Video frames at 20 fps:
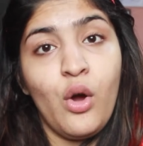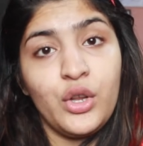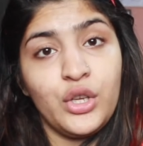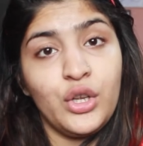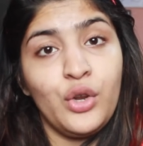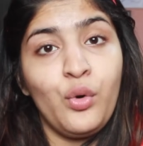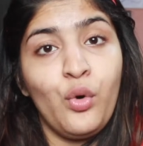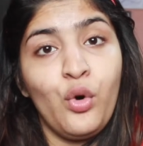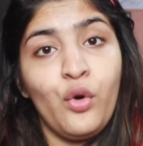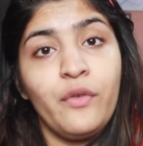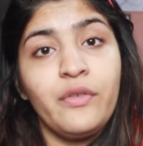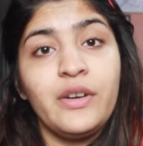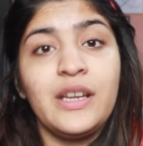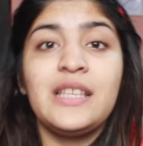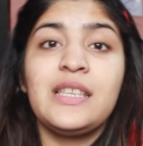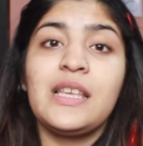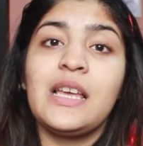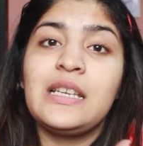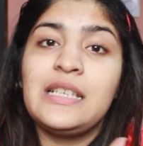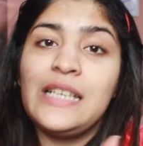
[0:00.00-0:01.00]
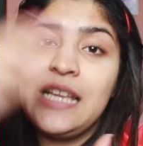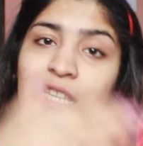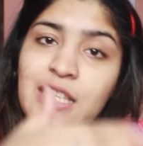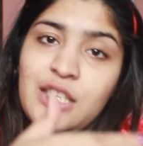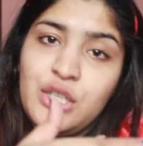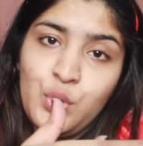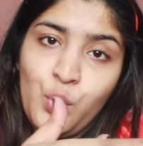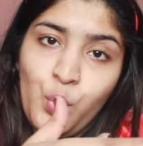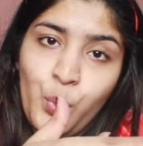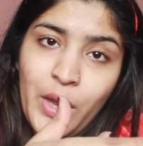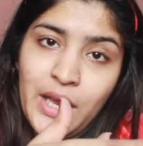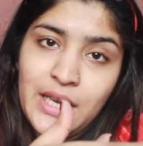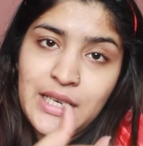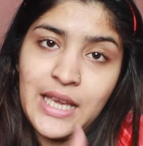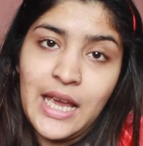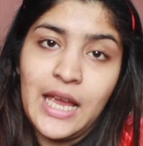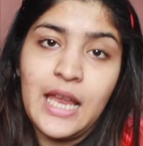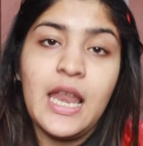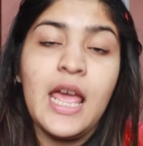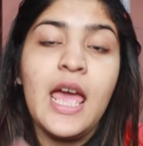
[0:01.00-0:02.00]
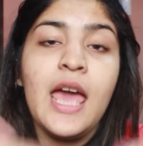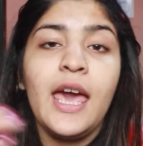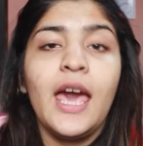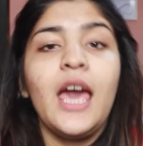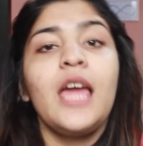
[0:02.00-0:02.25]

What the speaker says: on your ovaries leads to weight gain.